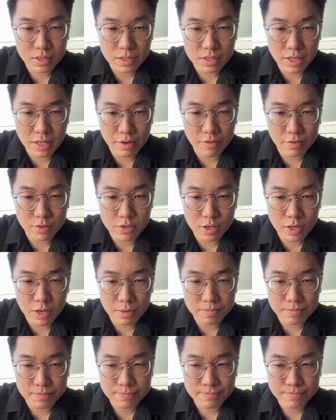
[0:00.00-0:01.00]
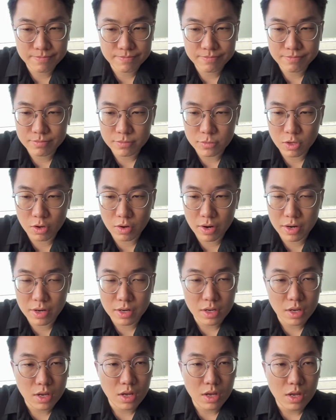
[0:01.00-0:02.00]
These levels here.
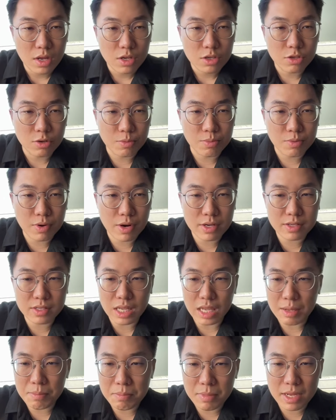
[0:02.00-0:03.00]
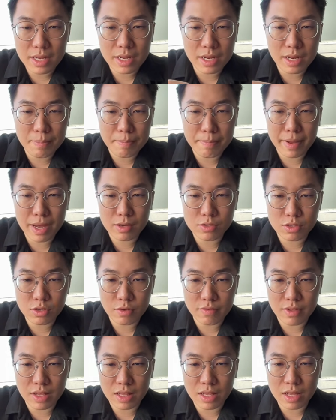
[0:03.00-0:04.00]
Alright. So price immediately
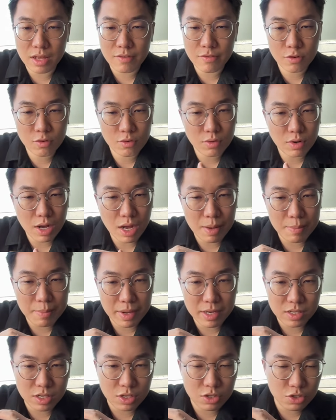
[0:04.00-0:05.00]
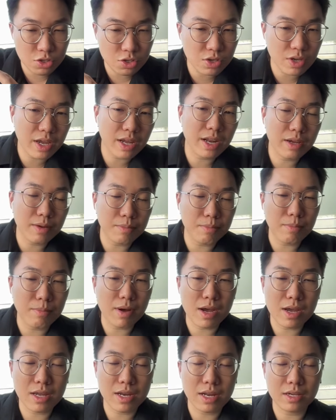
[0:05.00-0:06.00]
bounced off that level. I basically took a
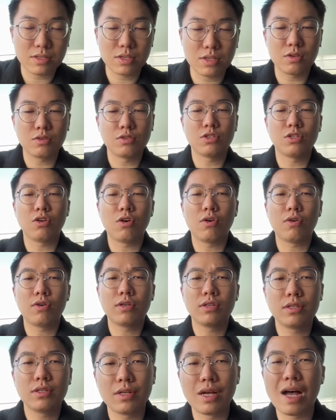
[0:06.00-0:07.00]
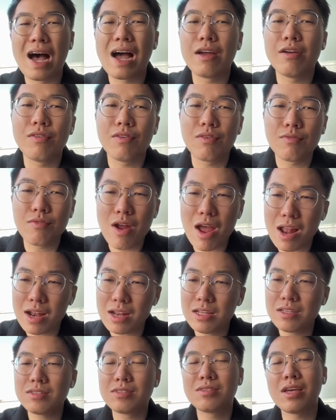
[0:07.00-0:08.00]
market execution order. I
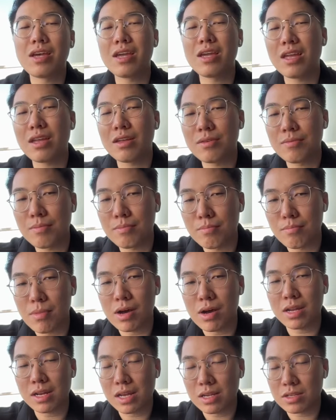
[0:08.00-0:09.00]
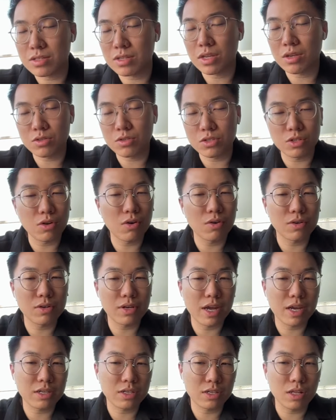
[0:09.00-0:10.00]
rarely take market execution
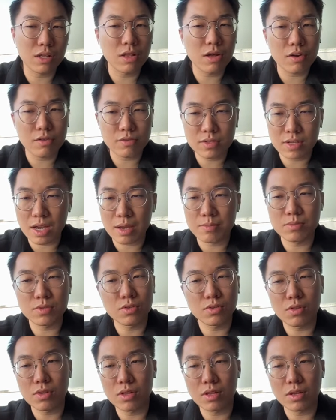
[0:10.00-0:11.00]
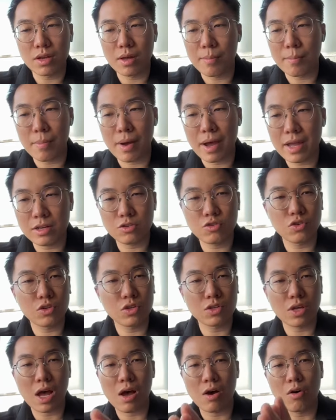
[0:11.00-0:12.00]
order actually. A lot of times my
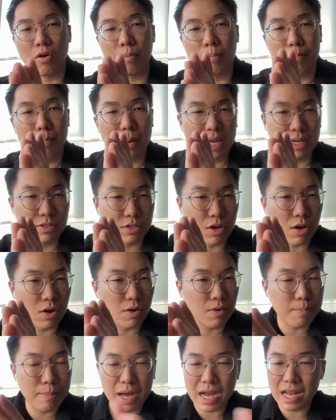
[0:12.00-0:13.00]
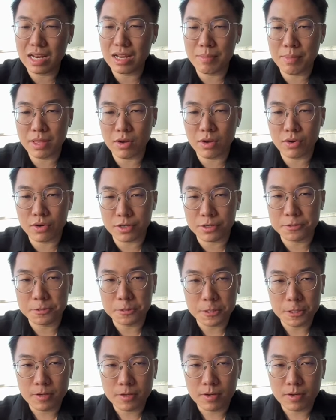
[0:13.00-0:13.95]
entries are all based on buy limit order.